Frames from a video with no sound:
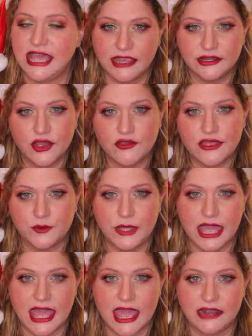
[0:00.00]
I know that we
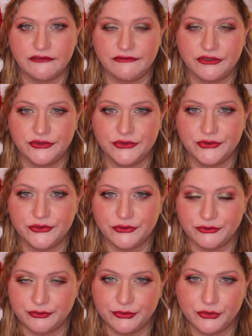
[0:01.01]
had a few
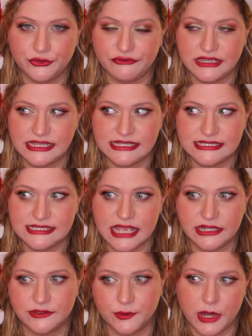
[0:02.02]
movies
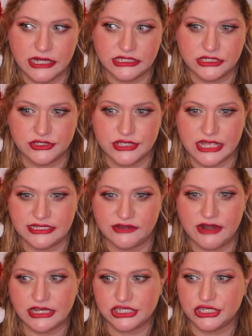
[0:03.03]
that went into that
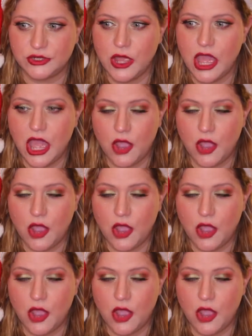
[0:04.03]
direction.